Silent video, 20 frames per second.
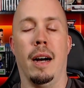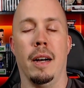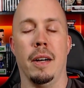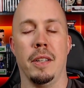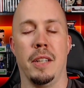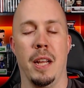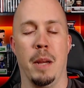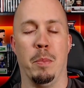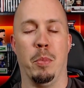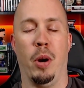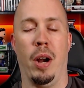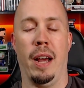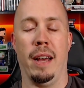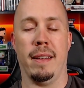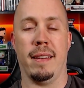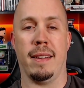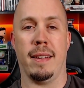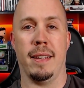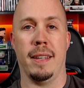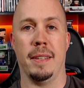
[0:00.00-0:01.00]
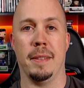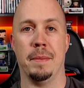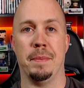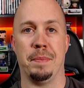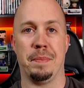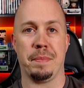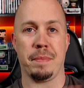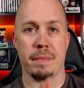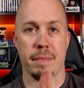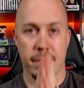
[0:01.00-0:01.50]
deep breath.
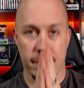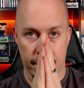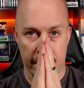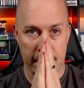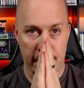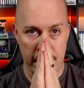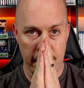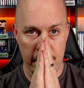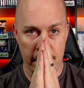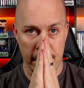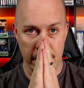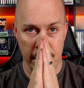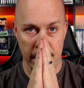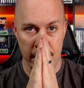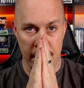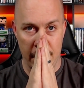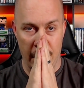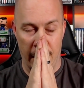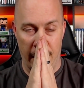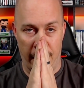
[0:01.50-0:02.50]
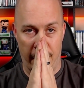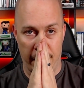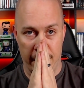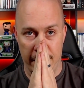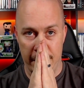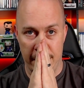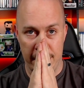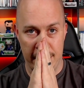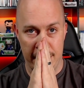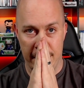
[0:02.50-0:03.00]
Ah,
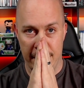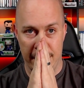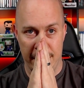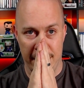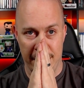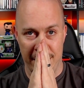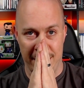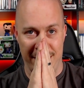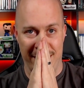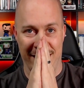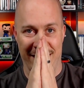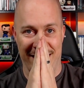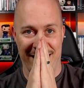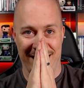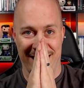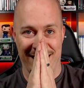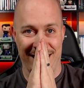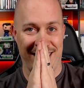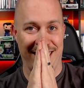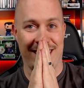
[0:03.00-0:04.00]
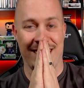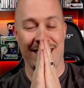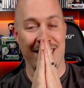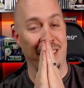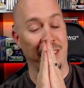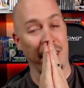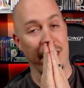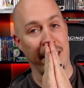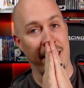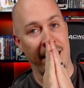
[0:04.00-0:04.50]
it looks so
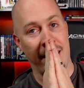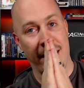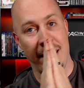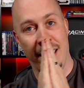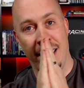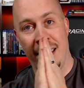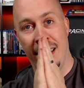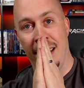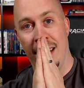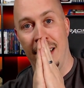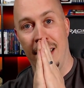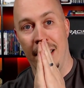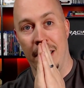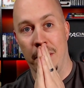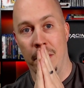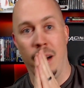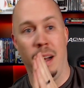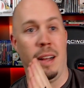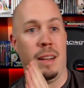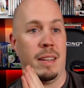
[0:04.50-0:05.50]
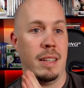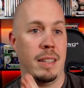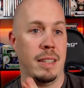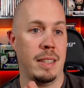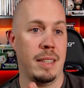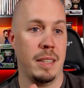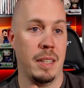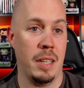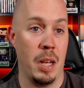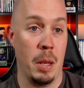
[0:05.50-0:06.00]
good. Well,
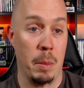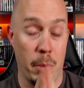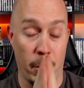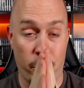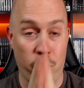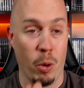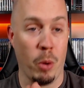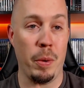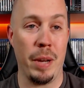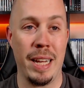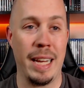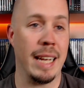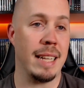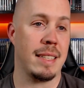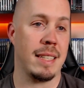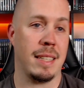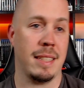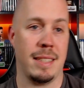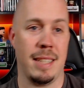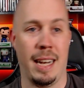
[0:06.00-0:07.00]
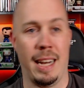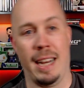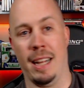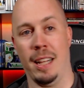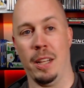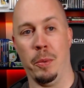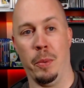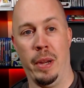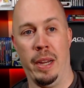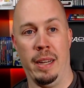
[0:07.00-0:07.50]
before we get to
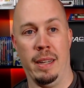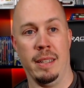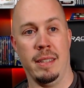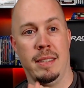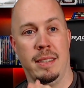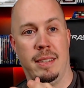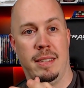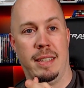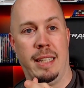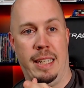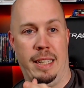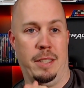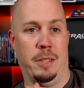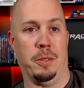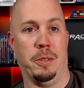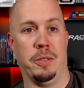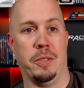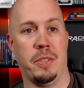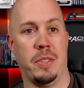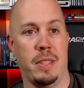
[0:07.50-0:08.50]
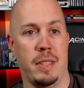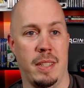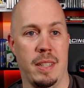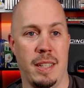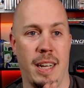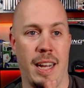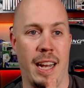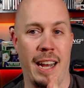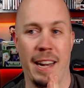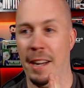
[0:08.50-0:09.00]
Halloween Kills
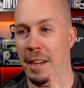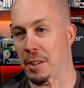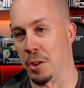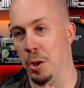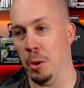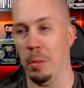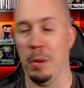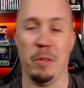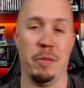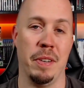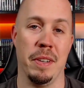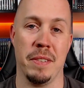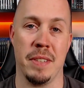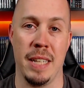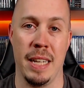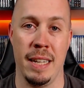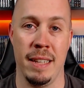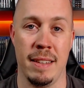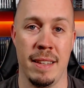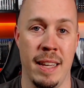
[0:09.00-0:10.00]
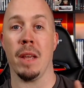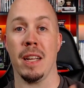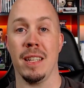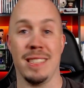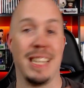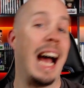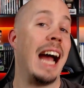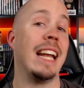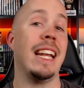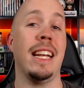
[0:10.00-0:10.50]
on October 15th, because
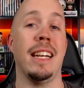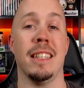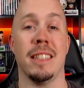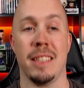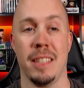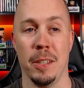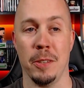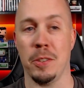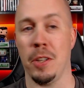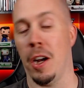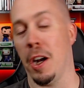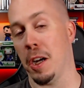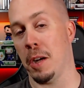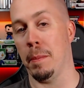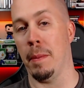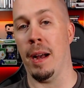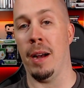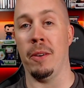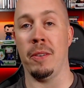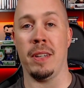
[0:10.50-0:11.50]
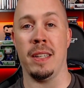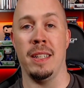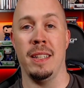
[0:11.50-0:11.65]
I need to still talk about